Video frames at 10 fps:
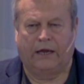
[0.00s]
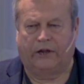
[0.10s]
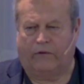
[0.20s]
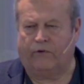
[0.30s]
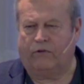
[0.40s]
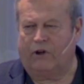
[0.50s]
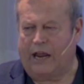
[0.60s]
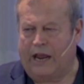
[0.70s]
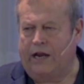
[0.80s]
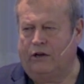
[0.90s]
different
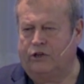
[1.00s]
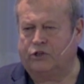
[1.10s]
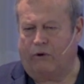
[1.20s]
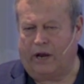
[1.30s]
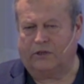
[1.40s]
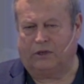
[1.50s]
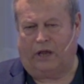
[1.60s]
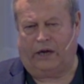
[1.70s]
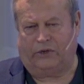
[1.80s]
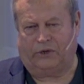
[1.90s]
English
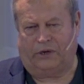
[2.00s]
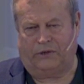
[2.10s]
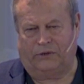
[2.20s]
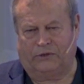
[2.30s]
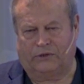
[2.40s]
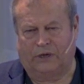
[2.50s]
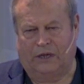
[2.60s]
translations